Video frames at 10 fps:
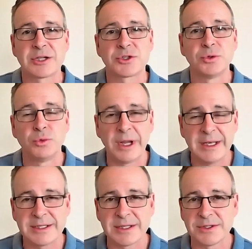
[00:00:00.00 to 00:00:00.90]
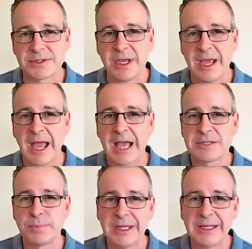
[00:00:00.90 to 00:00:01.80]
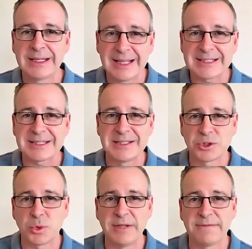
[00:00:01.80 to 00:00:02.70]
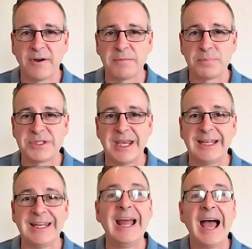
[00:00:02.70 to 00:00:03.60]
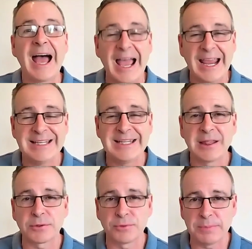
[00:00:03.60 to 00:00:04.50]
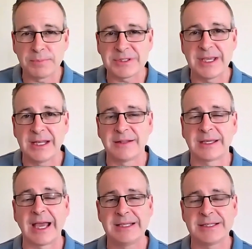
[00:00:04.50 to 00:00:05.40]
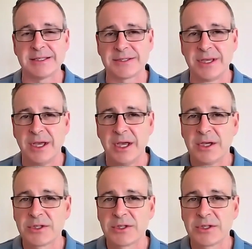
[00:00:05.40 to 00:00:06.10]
the actual renters has been less than 25% in 83% of the cases.